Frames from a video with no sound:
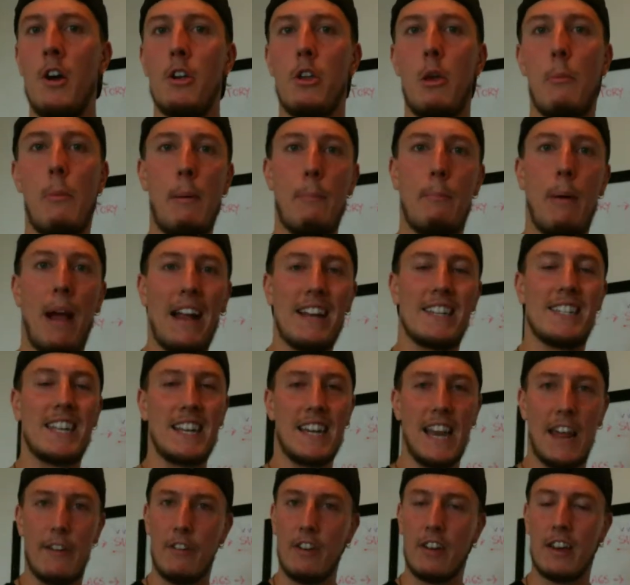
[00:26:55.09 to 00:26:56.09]
You've been paid
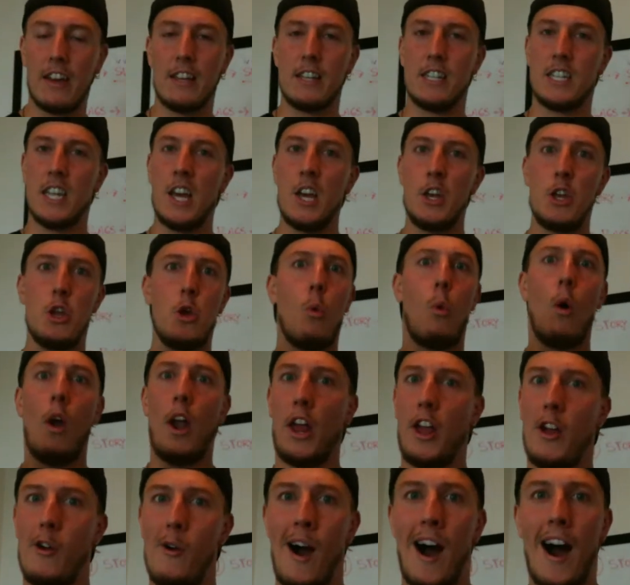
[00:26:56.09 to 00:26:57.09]
significance. You want
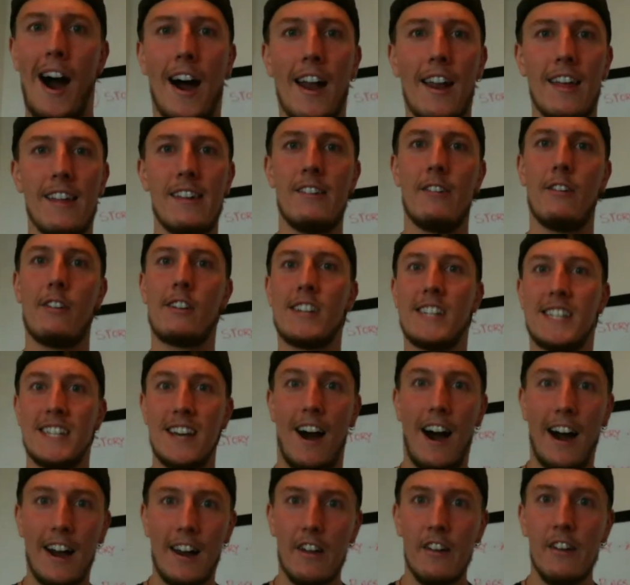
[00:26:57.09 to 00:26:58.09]
to go harder. You're
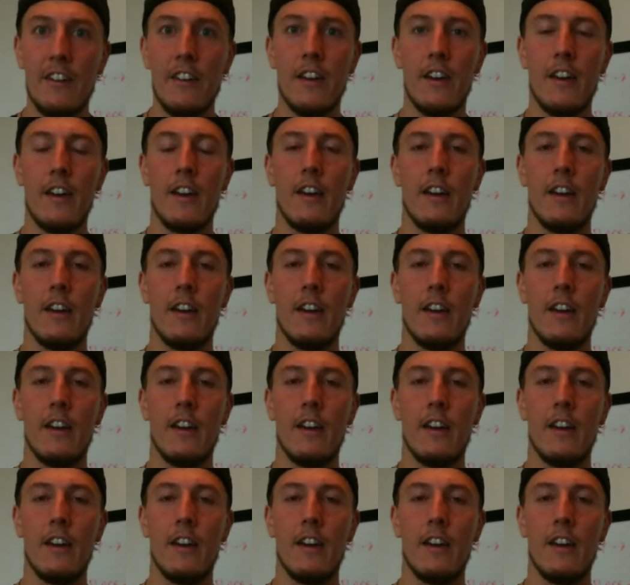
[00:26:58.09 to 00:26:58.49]
excited.